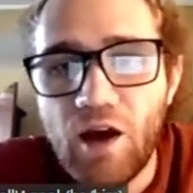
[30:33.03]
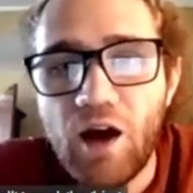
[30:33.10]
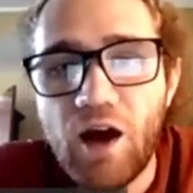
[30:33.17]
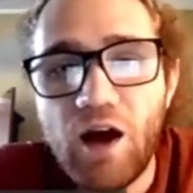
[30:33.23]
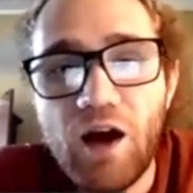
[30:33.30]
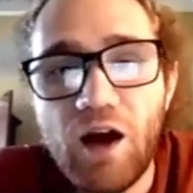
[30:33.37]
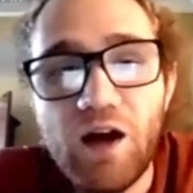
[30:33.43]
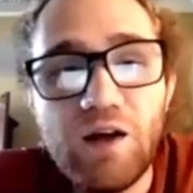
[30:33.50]

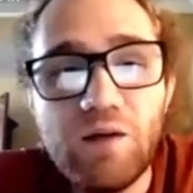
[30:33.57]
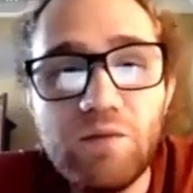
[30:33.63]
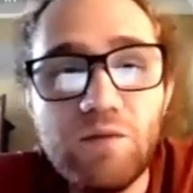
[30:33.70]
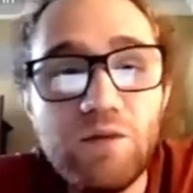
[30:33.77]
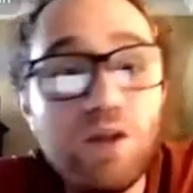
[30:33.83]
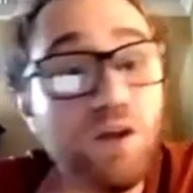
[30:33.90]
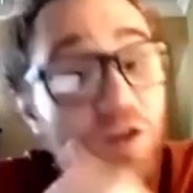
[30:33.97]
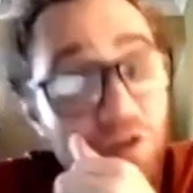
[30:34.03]
Um,
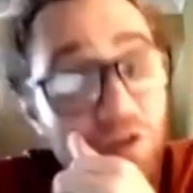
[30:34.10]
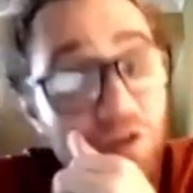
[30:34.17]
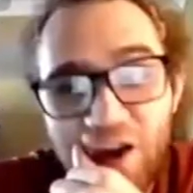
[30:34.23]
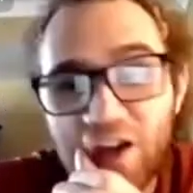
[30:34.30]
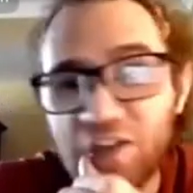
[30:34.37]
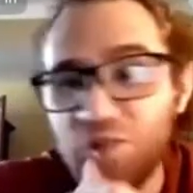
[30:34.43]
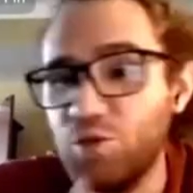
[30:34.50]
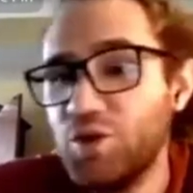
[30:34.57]
in
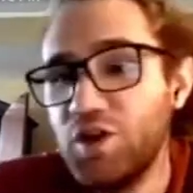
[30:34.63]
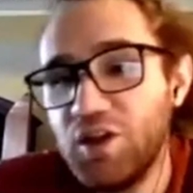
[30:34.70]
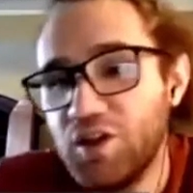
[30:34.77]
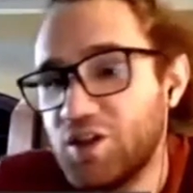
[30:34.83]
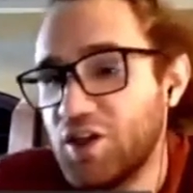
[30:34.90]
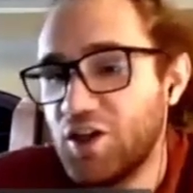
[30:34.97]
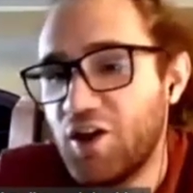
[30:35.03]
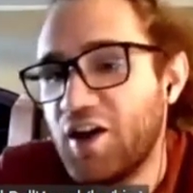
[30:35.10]
fact, we
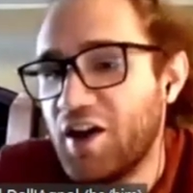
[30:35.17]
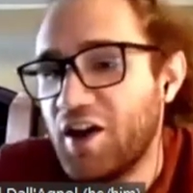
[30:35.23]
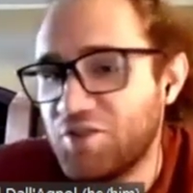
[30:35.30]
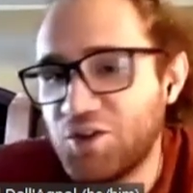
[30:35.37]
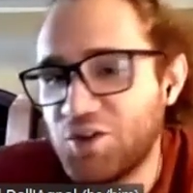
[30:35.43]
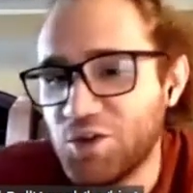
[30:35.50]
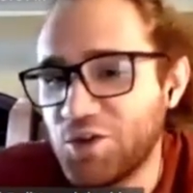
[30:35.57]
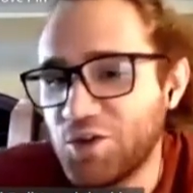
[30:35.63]
did not have to
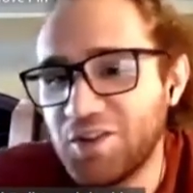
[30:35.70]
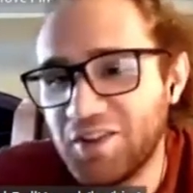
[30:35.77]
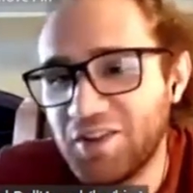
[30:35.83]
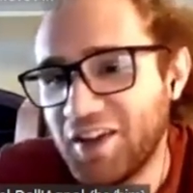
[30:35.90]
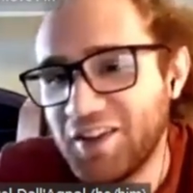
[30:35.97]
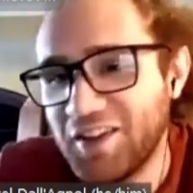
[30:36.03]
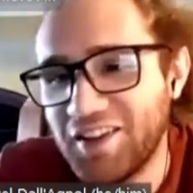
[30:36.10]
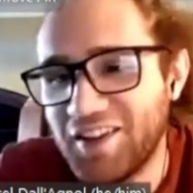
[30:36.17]
do
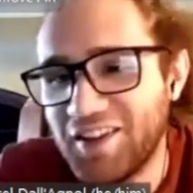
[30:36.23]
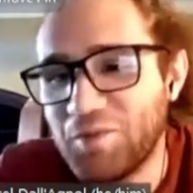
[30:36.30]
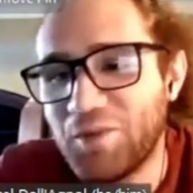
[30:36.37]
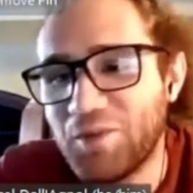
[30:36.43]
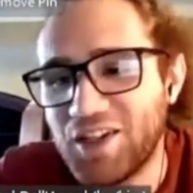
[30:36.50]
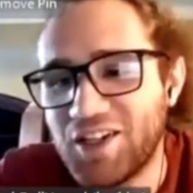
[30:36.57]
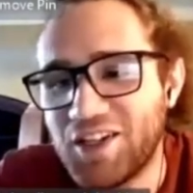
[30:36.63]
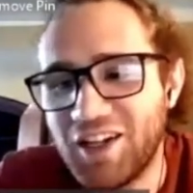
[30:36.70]
that that
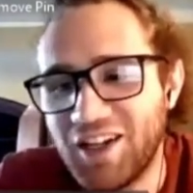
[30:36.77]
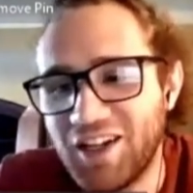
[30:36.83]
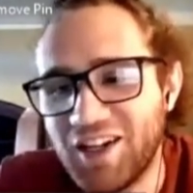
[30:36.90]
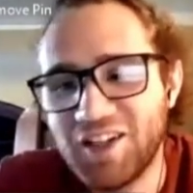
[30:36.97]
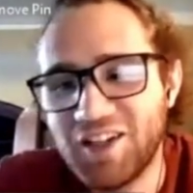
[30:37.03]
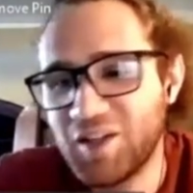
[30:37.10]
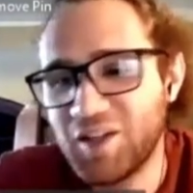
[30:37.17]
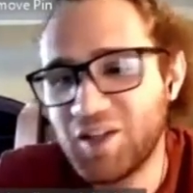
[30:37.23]
much uh,
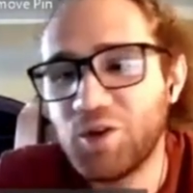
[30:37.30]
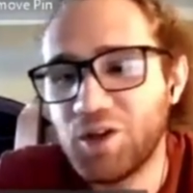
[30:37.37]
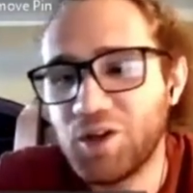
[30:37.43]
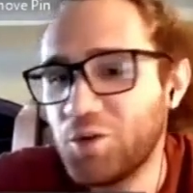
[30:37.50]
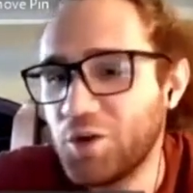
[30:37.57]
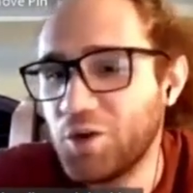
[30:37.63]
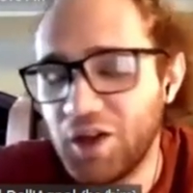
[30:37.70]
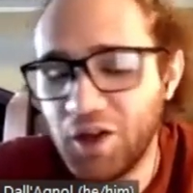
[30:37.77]
custom work.
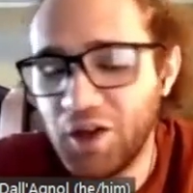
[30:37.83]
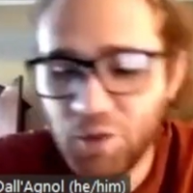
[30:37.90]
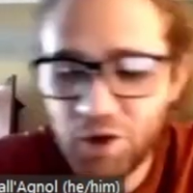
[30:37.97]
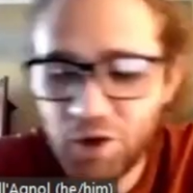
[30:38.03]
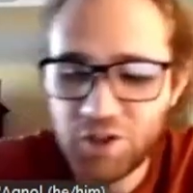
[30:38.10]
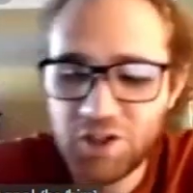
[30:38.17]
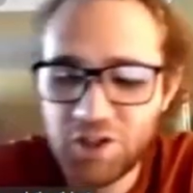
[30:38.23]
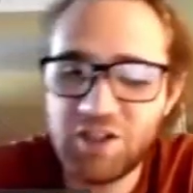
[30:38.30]
We we
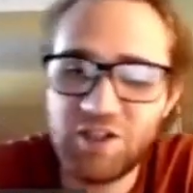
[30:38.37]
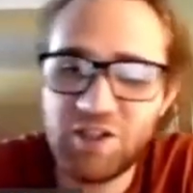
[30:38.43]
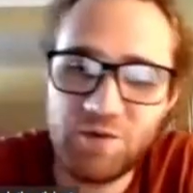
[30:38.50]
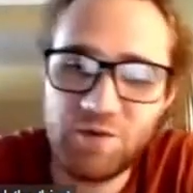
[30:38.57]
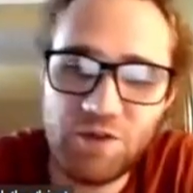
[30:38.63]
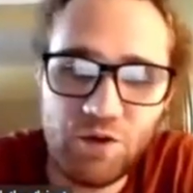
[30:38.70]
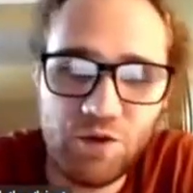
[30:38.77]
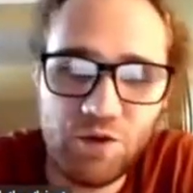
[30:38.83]
could just
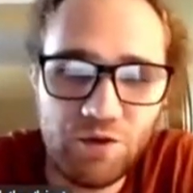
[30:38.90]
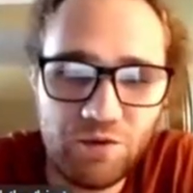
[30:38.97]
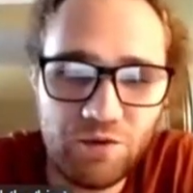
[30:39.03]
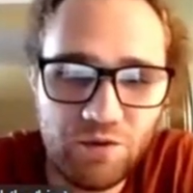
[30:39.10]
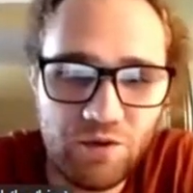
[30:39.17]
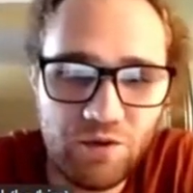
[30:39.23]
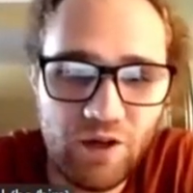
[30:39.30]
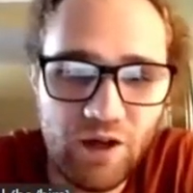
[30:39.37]
so
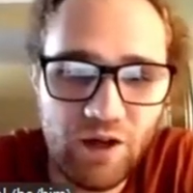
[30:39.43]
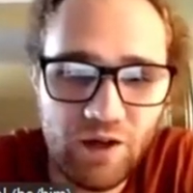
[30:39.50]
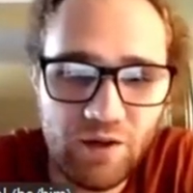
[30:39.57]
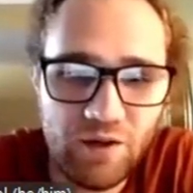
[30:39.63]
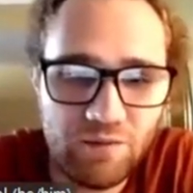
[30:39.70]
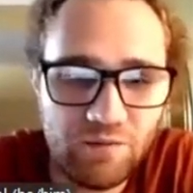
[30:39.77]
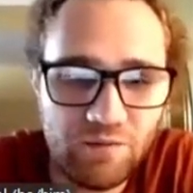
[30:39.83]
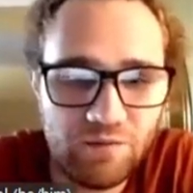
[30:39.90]

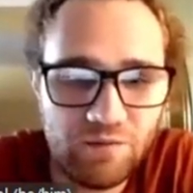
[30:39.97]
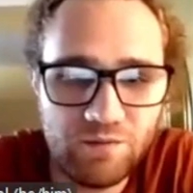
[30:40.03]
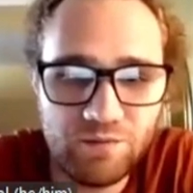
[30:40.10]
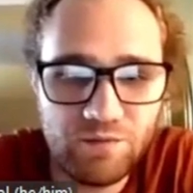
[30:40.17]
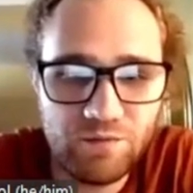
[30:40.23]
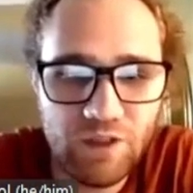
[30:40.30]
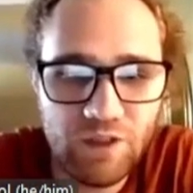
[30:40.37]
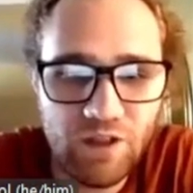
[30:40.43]
um,
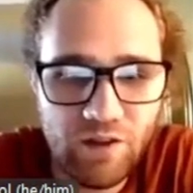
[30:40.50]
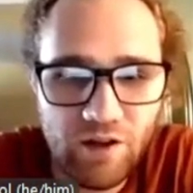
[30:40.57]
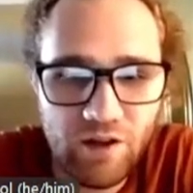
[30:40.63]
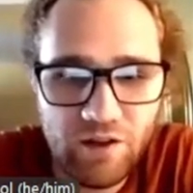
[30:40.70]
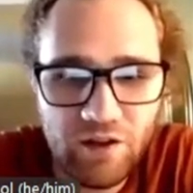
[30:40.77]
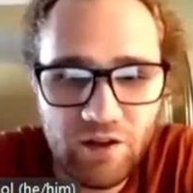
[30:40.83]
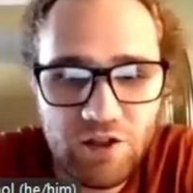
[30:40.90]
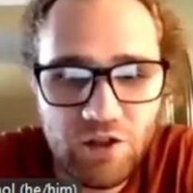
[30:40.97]
there are
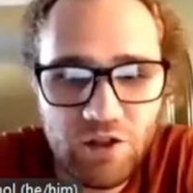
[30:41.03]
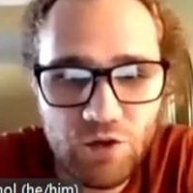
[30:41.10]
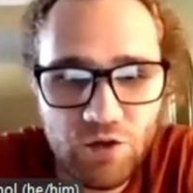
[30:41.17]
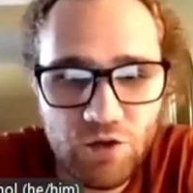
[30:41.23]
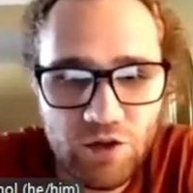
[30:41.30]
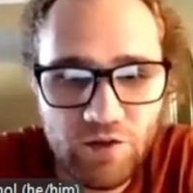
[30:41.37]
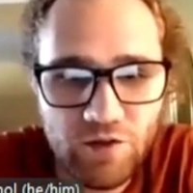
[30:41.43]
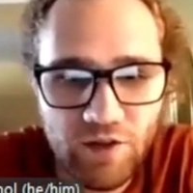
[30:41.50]
these two
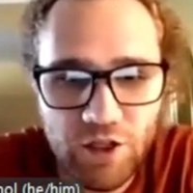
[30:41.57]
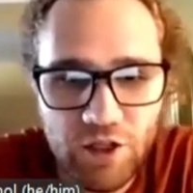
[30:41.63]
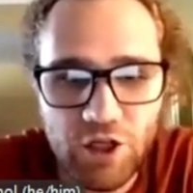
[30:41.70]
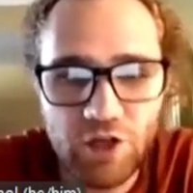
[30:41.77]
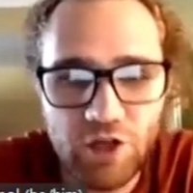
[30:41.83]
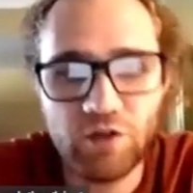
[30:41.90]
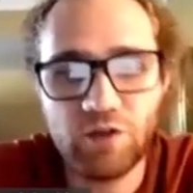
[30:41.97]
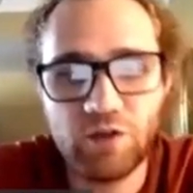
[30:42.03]
sort of like
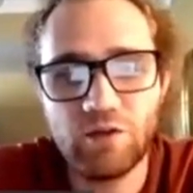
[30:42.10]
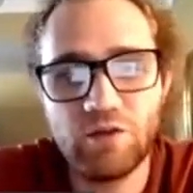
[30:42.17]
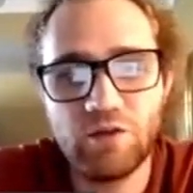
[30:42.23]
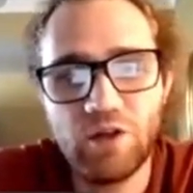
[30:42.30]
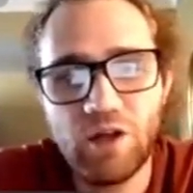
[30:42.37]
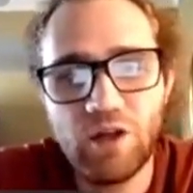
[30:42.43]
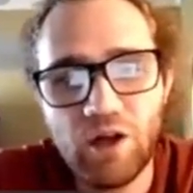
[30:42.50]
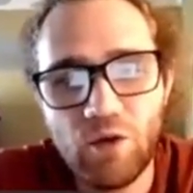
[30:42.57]
general
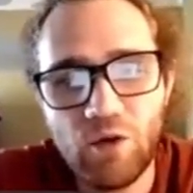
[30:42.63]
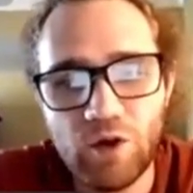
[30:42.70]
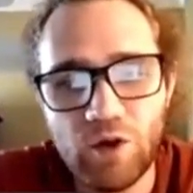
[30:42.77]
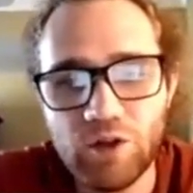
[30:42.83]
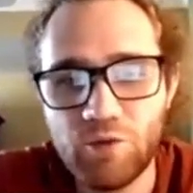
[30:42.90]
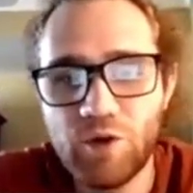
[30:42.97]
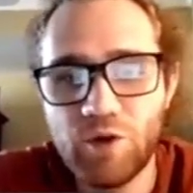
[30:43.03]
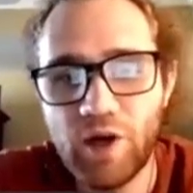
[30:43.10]

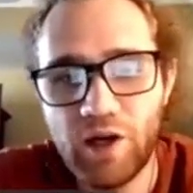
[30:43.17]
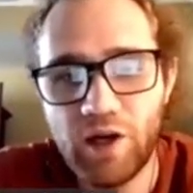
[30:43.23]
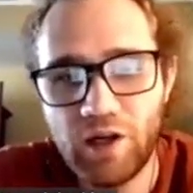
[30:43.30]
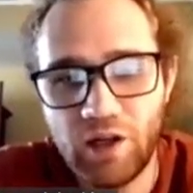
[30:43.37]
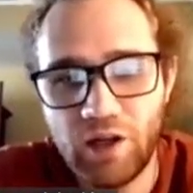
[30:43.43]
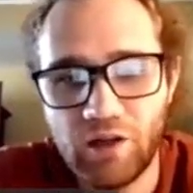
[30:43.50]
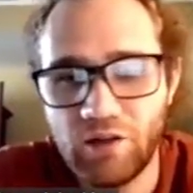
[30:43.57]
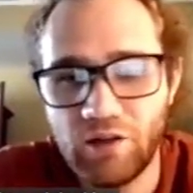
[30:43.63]
quantum
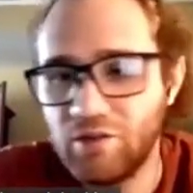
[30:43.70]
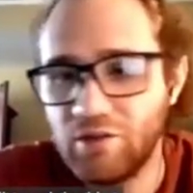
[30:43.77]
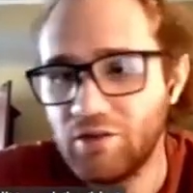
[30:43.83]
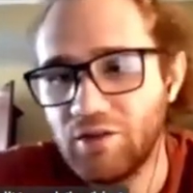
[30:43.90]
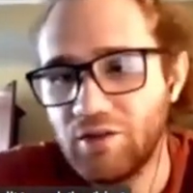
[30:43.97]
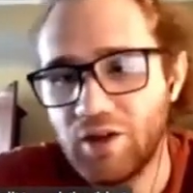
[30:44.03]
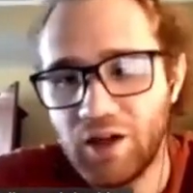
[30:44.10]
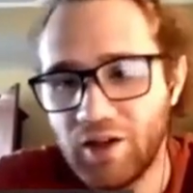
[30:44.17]
rewinding,
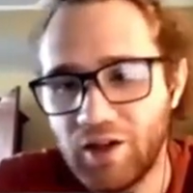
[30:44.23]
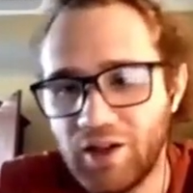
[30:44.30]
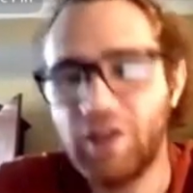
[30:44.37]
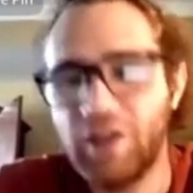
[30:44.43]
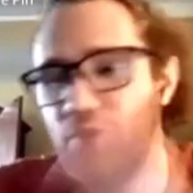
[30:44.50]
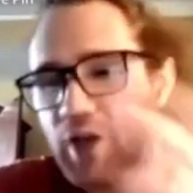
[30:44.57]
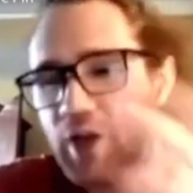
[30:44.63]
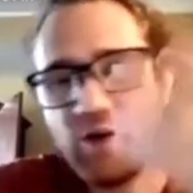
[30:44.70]
uh, like you
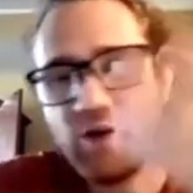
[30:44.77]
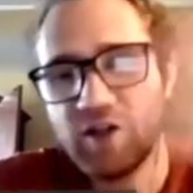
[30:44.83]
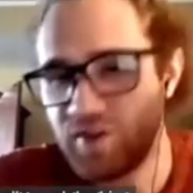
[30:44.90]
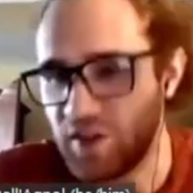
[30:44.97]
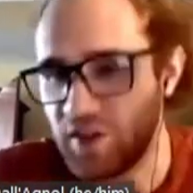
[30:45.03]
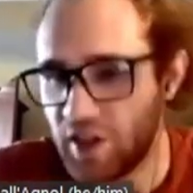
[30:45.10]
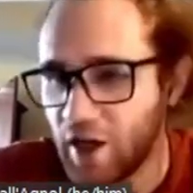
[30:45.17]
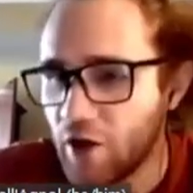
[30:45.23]
know
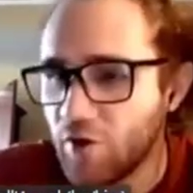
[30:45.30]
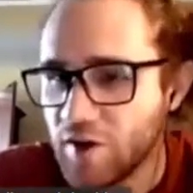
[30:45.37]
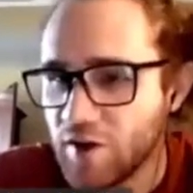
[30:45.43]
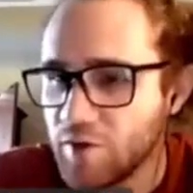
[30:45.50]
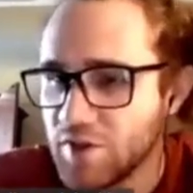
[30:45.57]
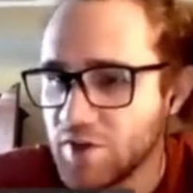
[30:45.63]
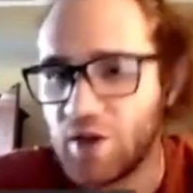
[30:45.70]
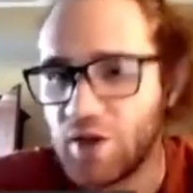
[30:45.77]
QSVT
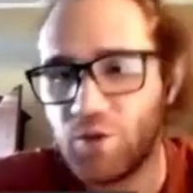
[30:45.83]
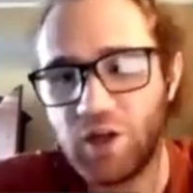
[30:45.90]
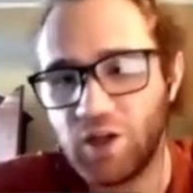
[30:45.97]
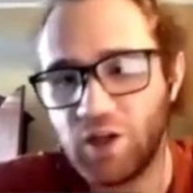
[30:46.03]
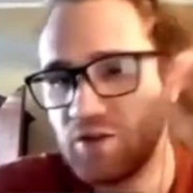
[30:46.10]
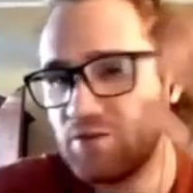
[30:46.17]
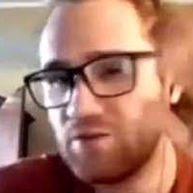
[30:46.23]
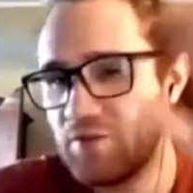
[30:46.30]
algorithms that we
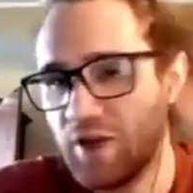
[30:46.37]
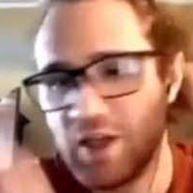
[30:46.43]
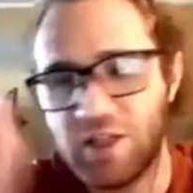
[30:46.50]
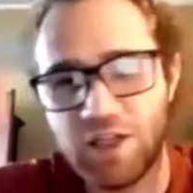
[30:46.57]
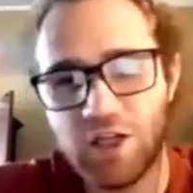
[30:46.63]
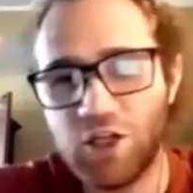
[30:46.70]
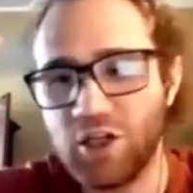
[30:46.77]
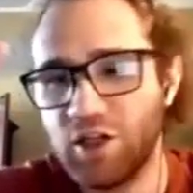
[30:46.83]
can
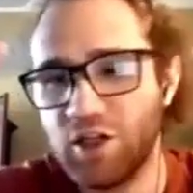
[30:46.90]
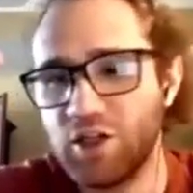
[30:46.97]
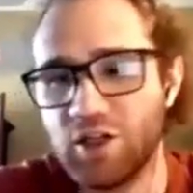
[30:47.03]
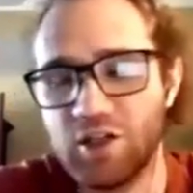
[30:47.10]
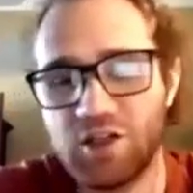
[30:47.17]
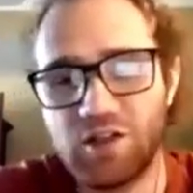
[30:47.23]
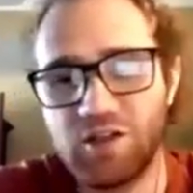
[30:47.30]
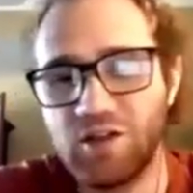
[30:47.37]
essentially
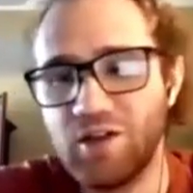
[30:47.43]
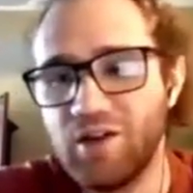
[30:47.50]
just